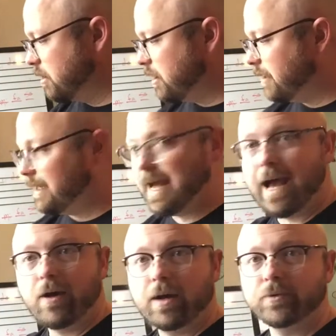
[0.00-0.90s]

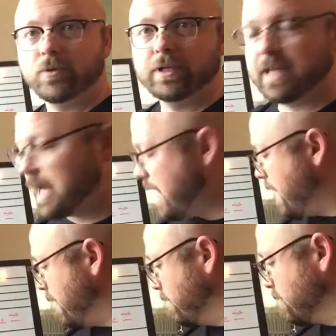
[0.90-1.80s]
Now I'm going to
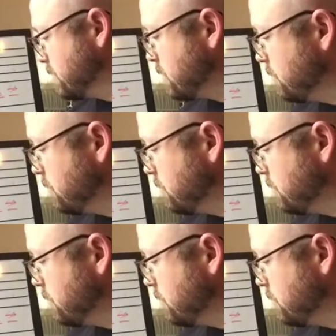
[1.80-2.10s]
add some